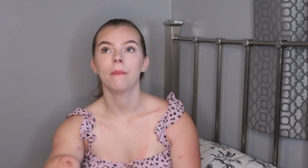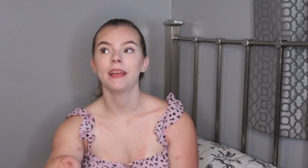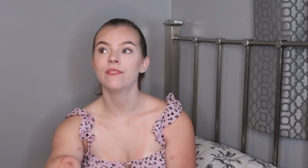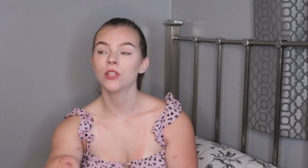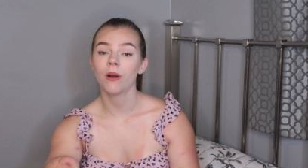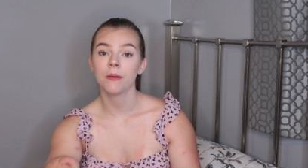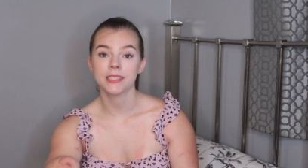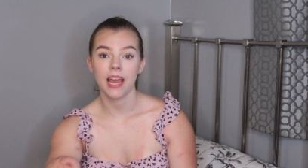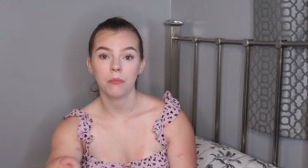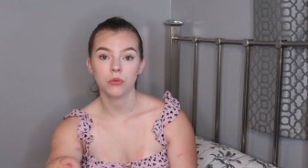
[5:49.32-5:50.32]
Even though I
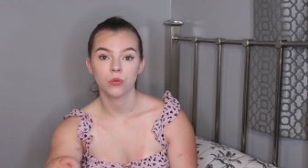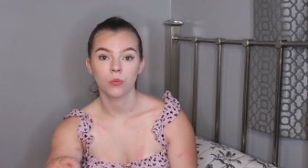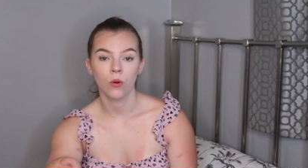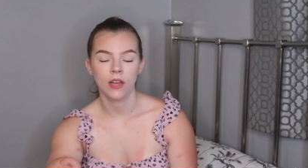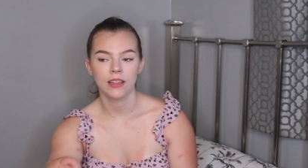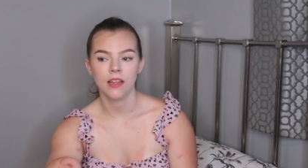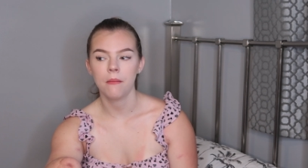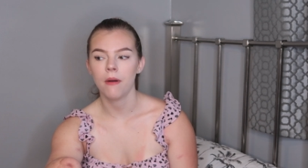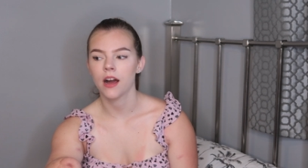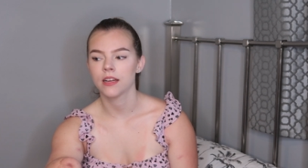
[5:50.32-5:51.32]
was able to walk in
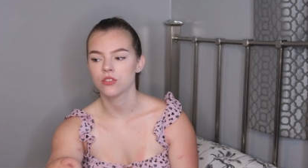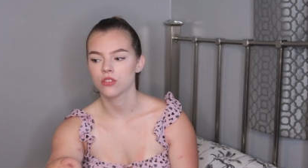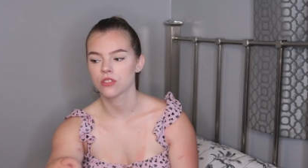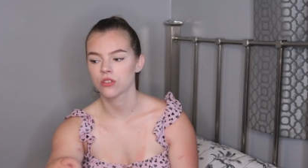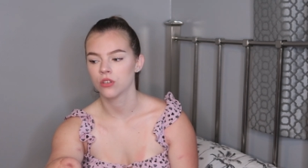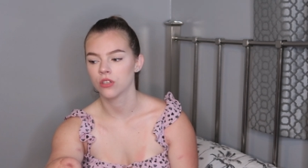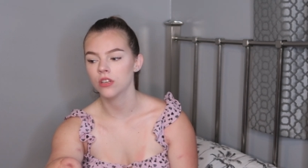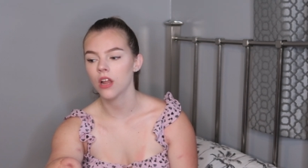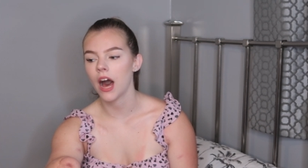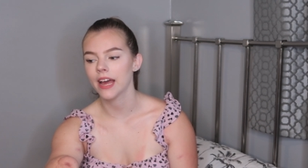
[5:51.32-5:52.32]
them, I just
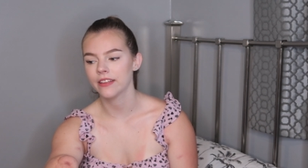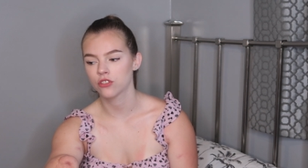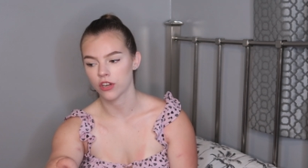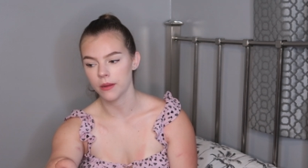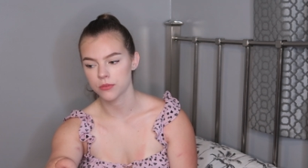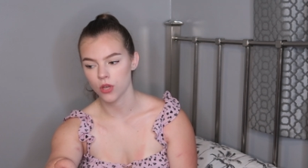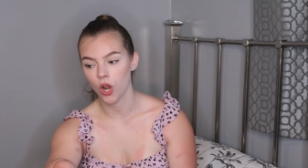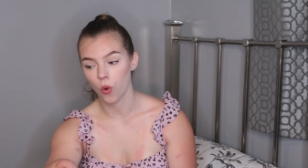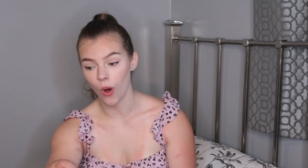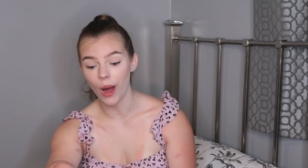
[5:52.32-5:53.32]
couldn't. I tripped
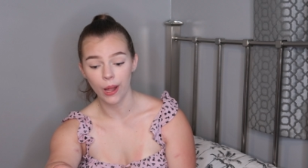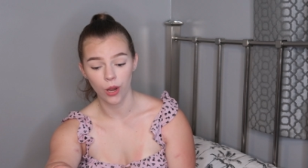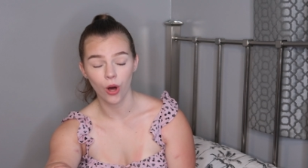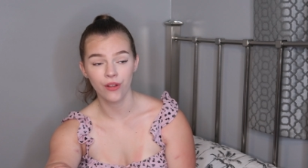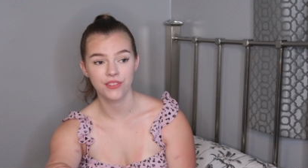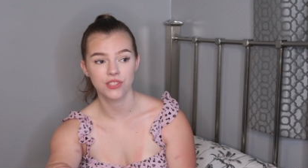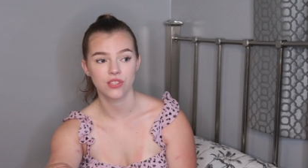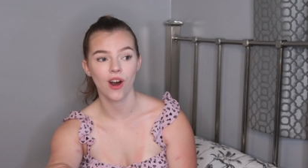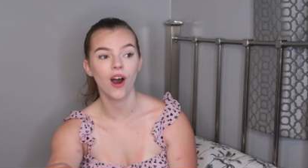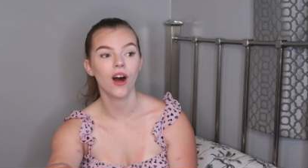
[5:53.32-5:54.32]
quite a lot at the
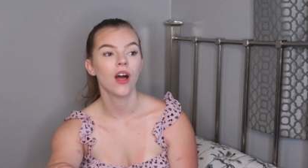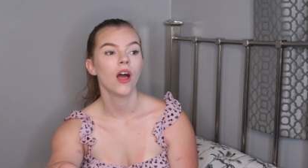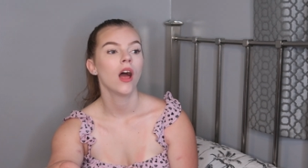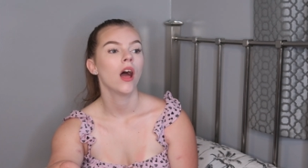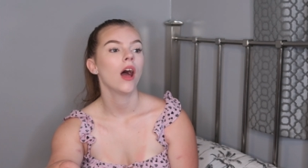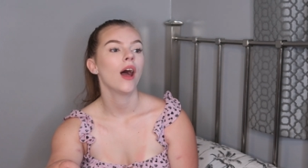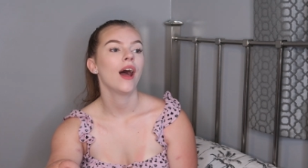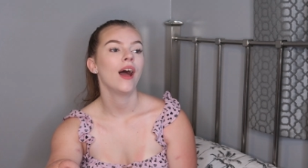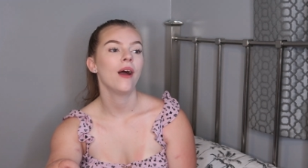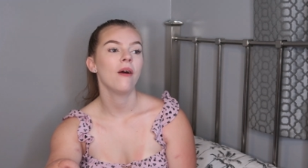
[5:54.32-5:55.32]
start,
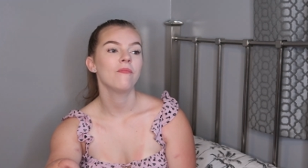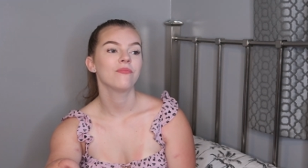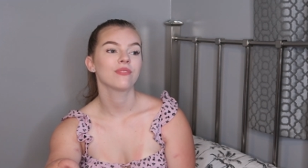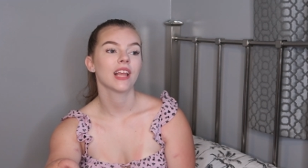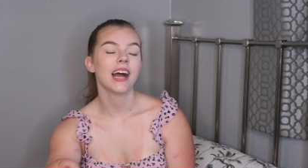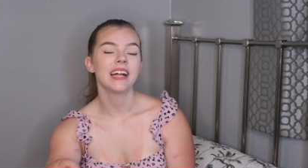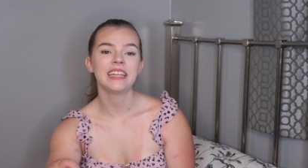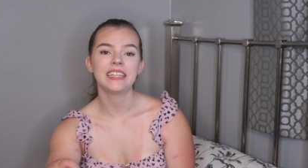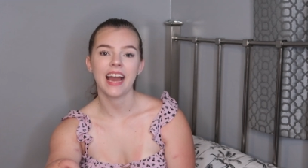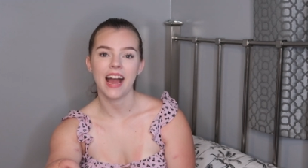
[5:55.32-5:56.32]
and
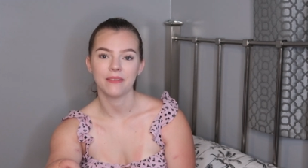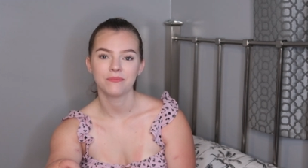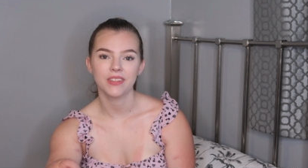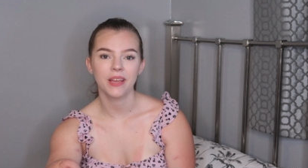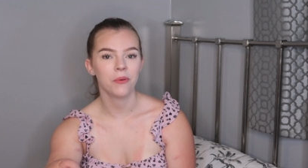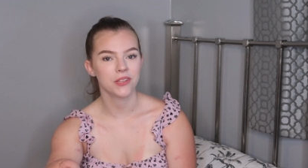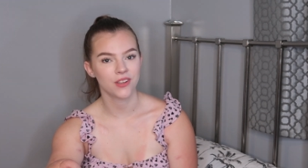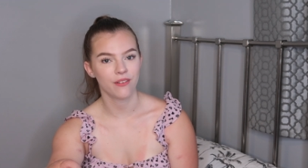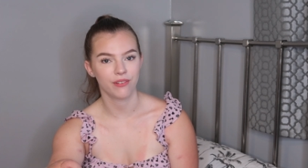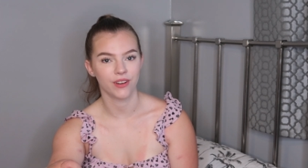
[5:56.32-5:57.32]
yeah, it was
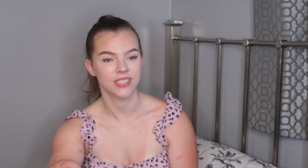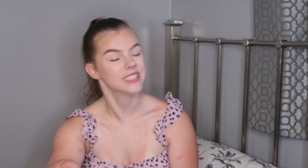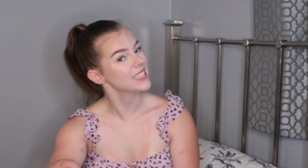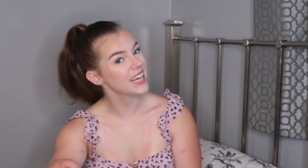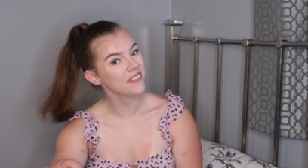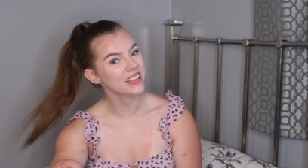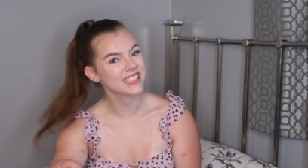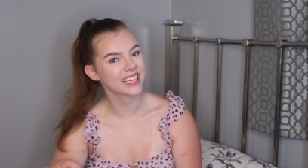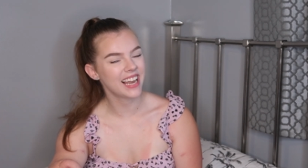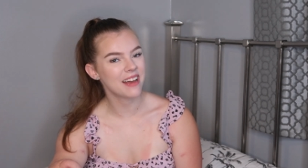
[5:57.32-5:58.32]
not fun. So then I
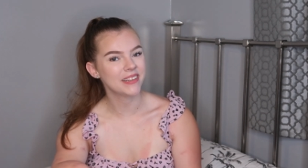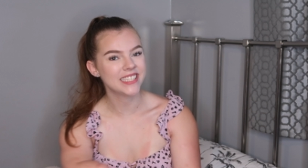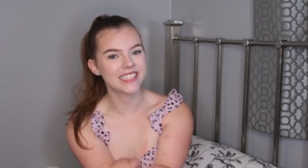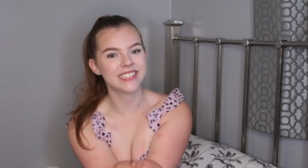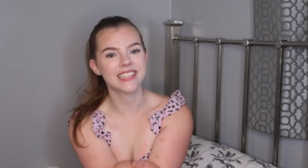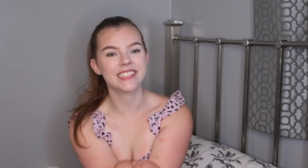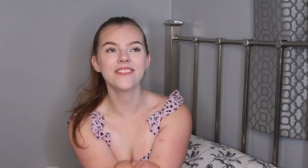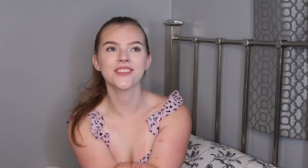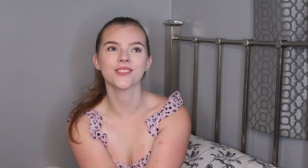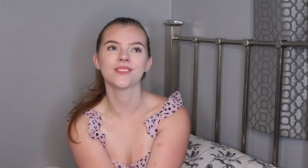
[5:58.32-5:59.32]
went to collect my
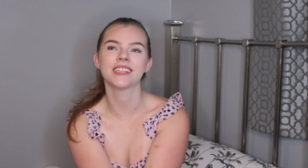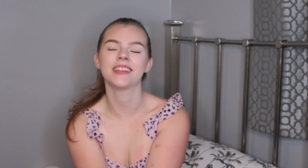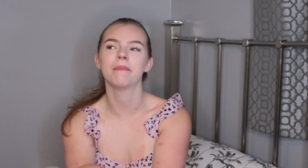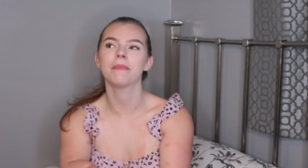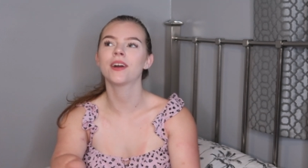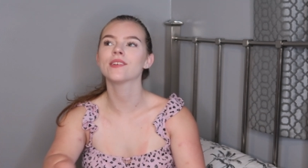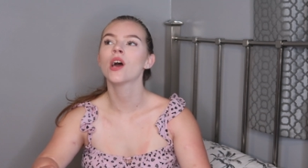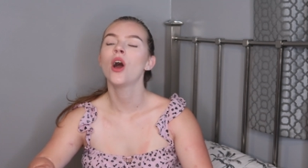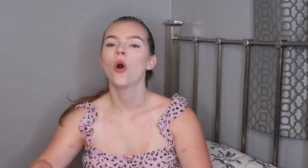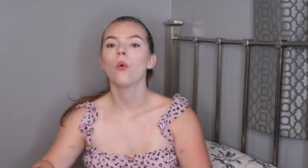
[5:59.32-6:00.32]
GCSE results in them, because
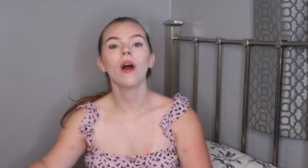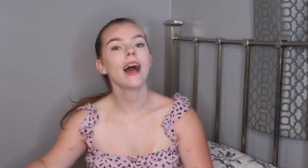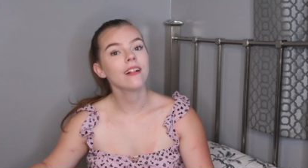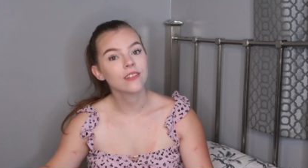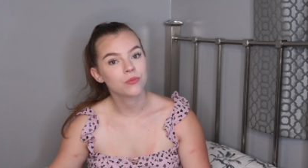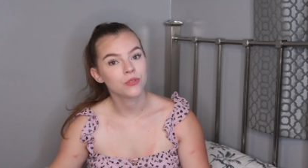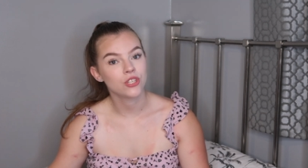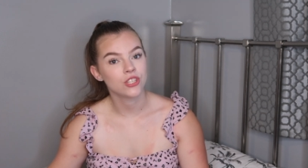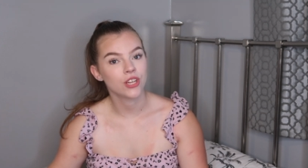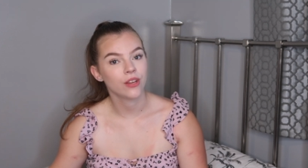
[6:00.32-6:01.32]
what else would
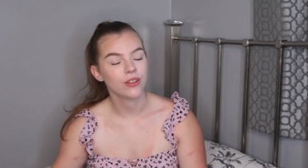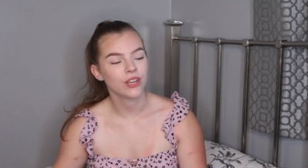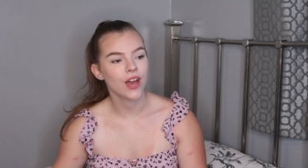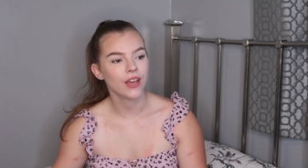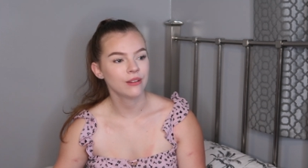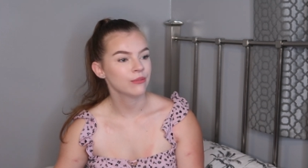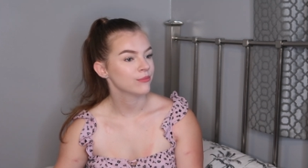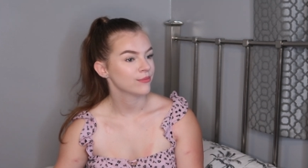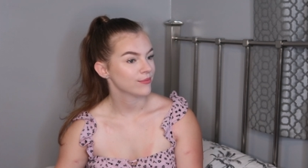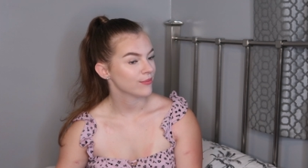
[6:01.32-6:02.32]
you do, you know,
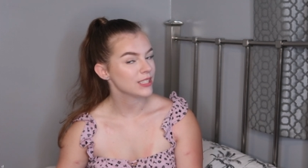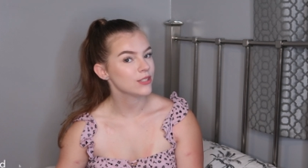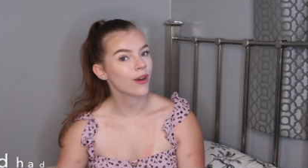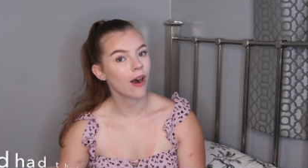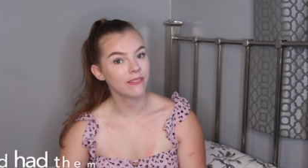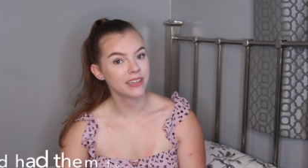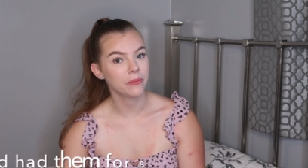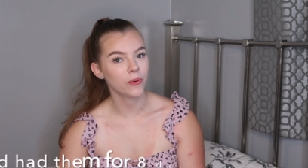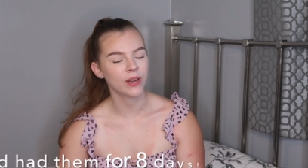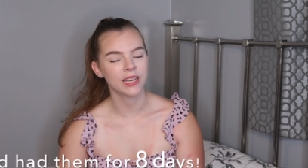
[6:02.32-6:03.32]
when you can't
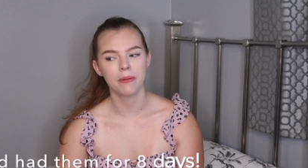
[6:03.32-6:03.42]
really walk in a